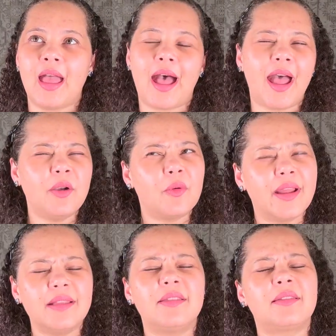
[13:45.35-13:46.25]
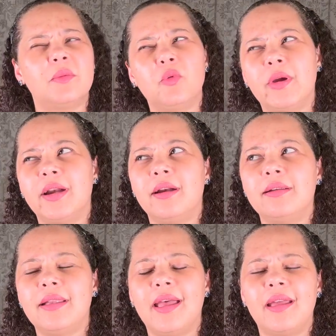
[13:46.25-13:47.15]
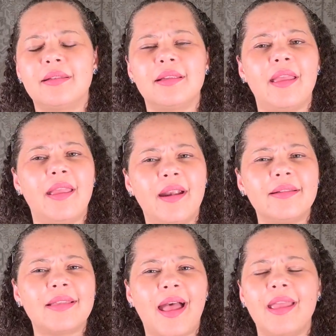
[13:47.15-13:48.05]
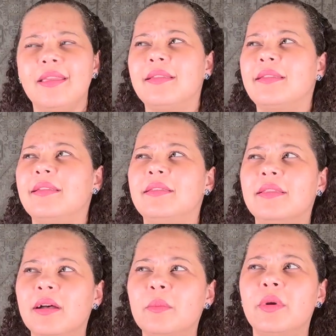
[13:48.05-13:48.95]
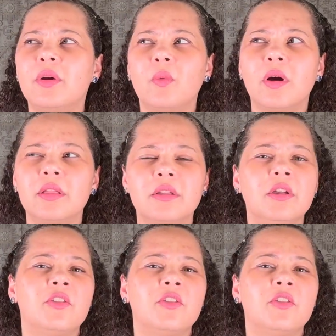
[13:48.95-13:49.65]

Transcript: I read somewhere that hair tie is the #1